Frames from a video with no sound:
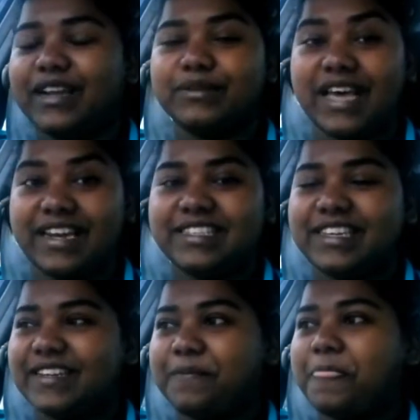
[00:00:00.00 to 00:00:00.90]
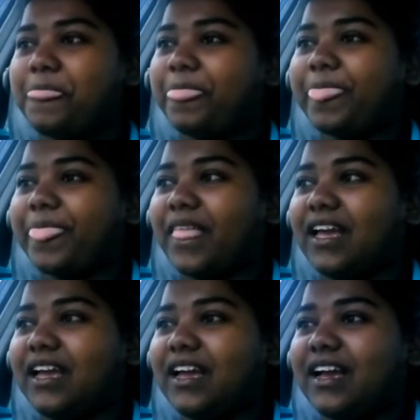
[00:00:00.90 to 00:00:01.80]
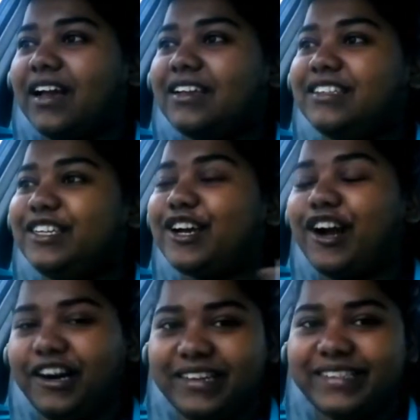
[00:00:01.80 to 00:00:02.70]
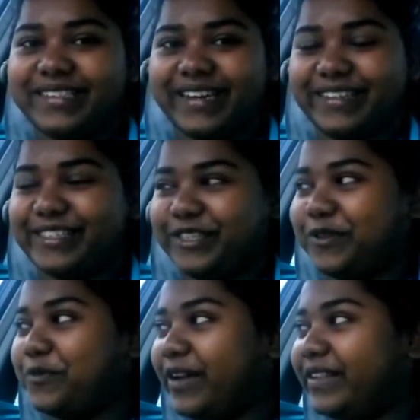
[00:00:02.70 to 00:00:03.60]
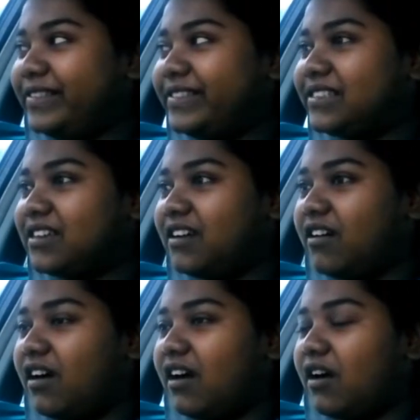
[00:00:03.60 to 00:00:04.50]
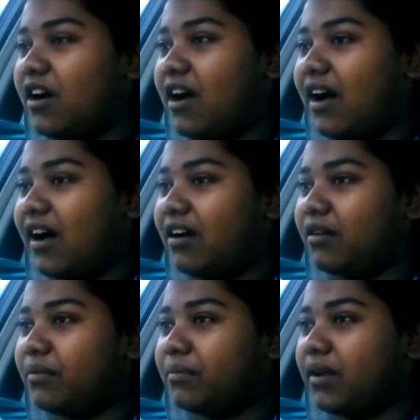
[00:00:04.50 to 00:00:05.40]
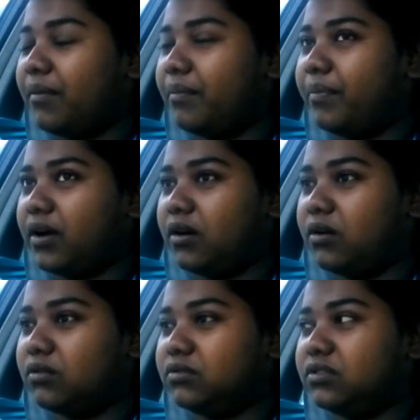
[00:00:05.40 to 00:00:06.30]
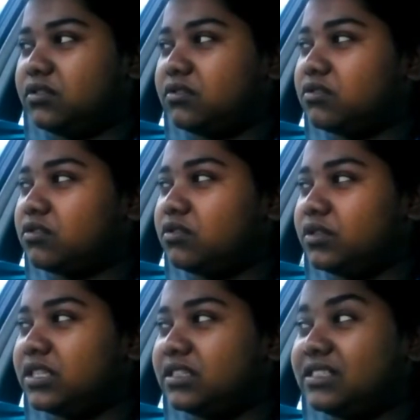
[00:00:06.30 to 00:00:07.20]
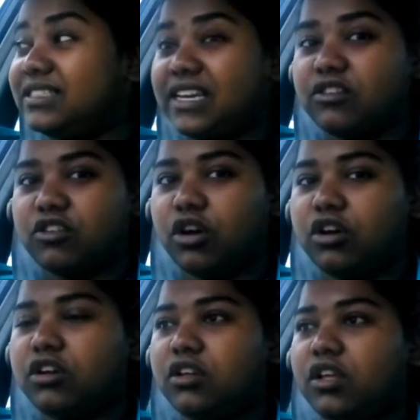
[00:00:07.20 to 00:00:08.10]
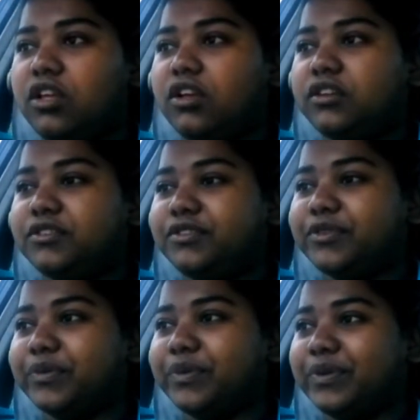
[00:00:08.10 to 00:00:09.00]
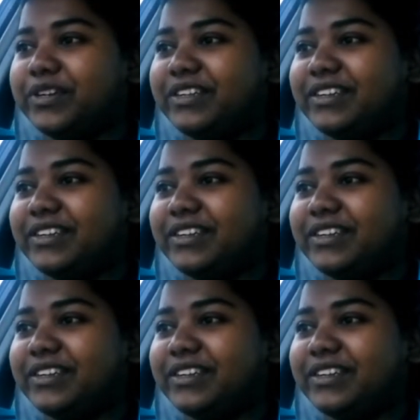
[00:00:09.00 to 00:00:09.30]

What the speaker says: and I was editing, the current actually went about closer to 10 o'clock. So